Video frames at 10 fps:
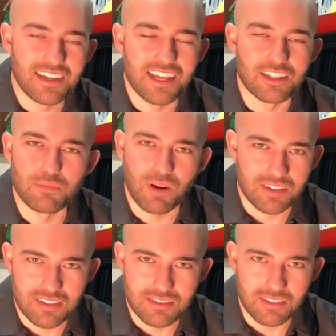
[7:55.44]
This
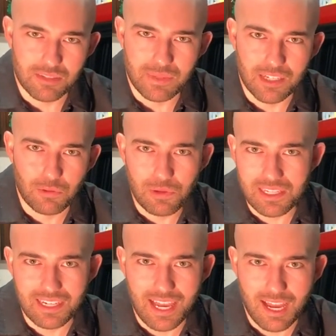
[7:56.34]
process took about a week
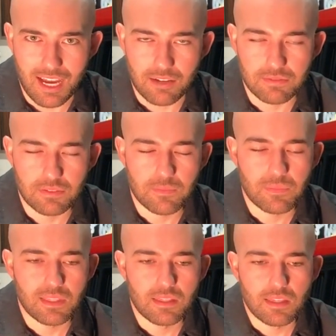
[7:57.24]
and a half.
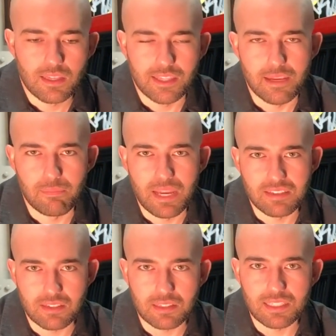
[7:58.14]
They
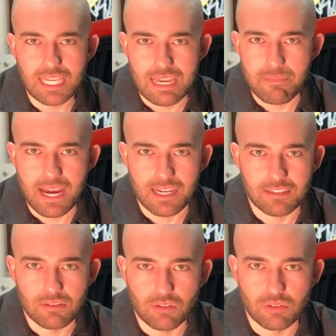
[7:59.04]
basically came back
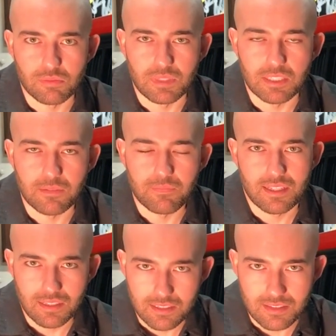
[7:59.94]
and told me,
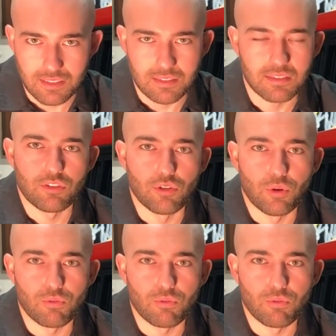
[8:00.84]
listen, your